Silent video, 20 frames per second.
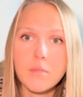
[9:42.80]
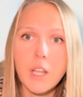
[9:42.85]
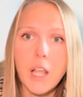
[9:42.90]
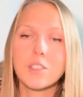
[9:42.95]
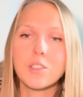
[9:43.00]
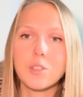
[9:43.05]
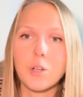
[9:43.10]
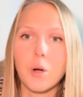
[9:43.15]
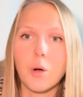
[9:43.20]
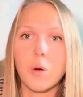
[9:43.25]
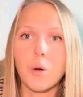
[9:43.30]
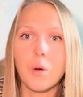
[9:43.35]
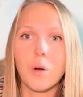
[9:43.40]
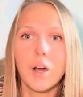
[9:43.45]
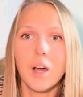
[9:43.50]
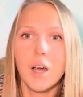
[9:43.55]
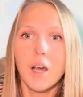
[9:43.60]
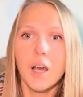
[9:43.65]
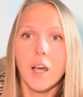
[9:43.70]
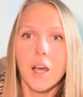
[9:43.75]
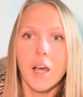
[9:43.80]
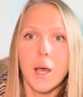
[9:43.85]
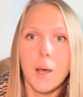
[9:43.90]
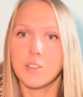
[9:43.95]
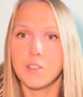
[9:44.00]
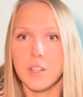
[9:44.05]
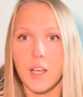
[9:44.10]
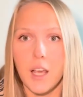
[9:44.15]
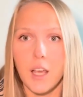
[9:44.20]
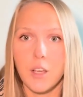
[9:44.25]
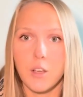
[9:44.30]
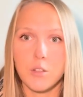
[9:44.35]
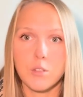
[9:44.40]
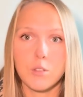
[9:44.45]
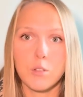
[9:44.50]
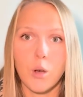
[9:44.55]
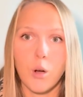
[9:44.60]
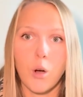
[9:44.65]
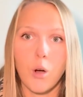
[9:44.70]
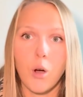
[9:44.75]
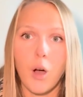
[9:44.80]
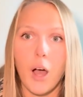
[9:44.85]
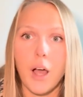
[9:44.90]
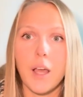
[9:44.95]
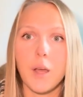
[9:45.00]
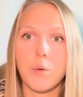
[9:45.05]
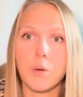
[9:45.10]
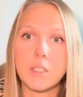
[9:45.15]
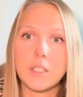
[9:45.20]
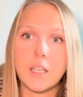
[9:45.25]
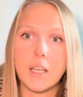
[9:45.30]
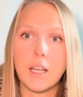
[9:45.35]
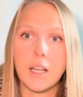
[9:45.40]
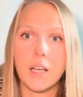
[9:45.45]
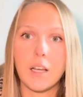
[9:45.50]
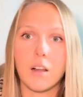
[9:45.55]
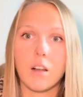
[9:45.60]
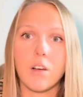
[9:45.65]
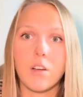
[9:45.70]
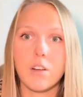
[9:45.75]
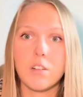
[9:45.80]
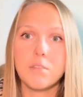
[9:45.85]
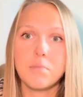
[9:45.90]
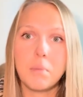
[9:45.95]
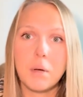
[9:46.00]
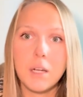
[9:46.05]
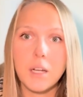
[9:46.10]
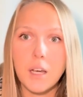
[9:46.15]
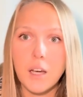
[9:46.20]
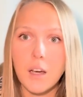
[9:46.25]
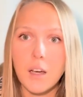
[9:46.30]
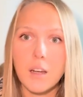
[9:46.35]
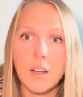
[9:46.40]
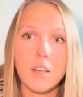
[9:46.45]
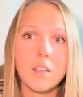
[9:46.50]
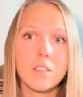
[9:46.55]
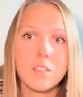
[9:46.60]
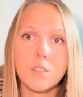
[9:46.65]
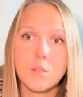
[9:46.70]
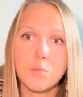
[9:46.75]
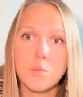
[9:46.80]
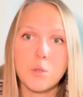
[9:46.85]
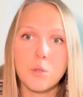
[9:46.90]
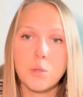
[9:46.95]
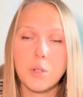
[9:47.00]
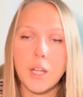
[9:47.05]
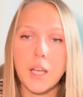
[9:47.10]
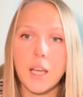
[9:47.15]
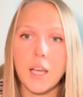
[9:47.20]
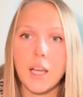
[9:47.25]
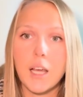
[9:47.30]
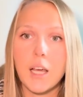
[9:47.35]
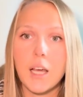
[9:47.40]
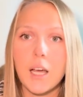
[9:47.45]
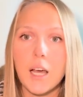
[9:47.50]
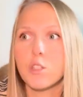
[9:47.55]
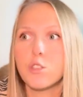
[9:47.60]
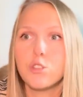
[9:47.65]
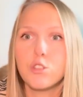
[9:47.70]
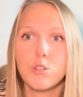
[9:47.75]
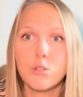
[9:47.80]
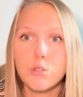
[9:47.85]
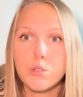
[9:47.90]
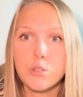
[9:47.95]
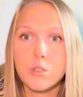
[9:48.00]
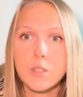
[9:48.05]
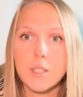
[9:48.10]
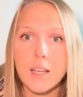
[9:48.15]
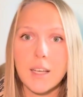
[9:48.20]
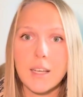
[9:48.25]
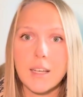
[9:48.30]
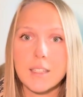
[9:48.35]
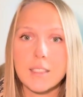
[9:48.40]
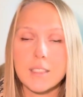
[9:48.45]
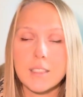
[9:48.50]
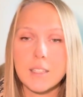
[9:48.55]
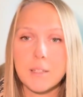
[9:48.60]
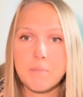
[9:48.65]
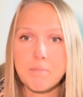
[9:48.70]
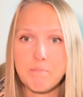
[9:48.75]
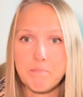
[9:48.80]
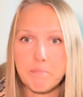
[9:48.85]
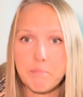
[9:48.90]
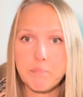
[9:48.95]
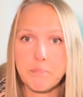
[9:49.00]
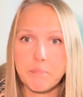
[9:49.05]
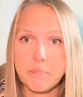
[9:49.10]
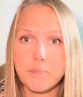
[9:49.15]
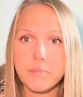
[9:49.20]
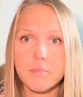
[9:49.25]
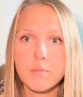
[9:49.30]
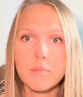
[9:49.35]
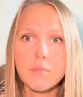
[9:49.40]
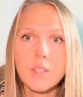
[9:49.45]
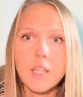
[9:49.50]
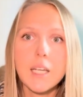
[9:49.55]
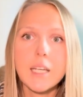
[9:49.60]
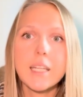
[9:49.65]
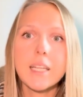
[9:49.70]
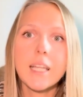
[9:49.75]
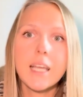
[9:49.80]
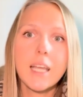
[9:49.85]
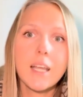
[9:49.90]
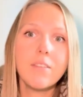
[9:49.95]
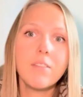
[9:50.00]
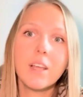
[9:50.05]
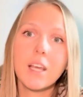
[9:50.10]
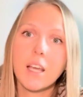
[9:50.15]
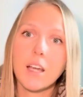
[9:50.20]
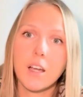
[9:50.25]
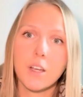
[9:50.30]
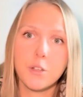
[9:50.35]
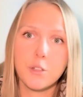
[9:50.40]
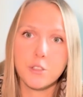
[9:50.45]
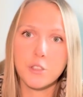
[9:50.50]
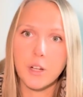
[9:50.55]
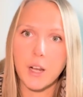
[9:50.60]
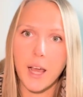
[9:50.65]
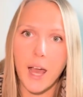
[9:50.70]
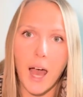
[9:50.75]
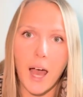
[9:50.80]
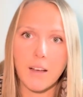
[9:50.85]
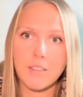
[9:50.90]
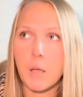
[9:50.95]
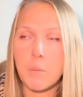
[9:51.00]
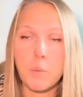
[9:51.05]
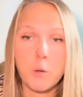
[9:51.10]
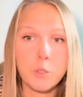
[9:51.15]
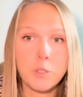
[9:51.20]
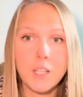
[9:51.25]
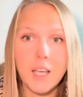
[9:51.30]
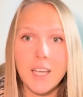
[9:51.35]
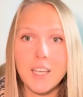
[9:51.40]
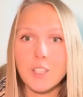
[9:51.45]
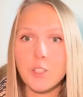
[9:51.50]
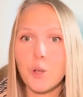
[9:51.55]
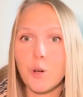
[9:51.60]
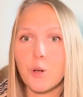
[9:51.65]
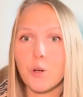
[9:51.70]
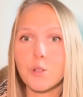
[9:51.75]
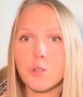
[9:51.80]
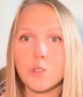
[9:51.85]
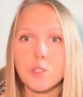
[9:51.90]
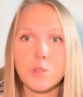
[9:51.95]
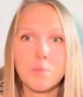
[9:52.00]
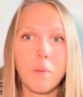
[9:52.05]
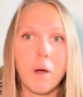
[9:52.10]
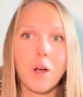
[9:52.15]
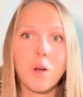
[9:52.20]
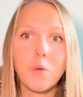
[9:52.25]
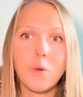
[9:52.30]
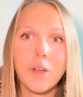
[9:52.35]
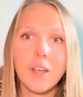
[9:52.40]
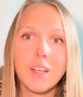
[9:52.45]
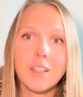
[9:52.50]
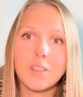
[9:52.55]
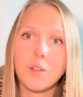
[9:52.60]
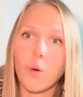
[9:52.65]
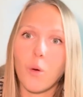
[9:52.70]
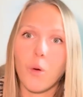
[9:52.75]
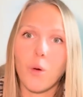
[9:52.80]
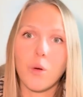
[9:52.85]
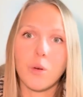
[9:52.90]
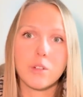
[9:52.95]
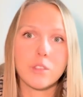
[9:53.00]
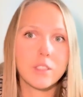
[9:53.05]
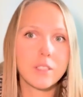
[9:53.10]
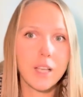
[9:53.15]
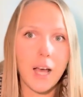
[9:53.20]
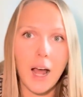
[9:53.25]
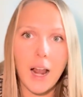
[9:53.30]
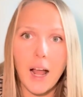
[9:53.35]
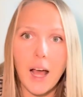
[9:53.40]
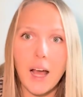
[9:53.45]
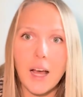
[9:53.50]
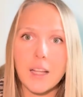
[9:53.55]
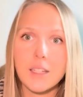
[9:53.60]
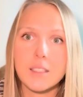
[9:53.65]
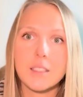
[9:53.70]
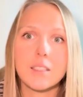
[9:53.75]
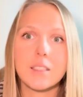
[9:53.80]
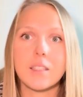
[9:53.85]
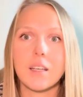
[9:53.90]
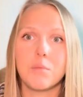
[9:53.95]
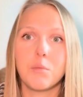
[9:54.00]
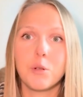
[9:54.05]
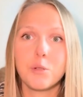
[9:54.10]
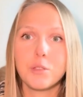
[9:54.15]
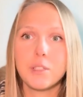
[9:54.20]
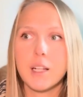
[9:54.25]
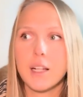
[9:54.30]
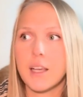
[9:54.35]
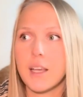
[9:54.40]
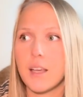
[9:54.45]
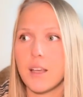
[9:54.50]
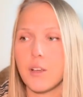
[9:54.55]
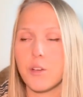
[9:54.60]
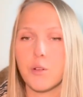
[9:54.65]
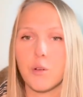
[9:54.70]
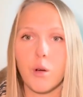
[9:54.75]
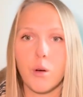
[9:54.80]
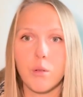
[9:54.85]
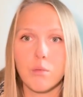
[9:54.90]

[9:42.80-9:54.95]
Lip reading: So today you saw I was eating a lot of bananas, smoothie, juices. In the evening, I usually have potatoes, buckwheat, or salads. Mostly,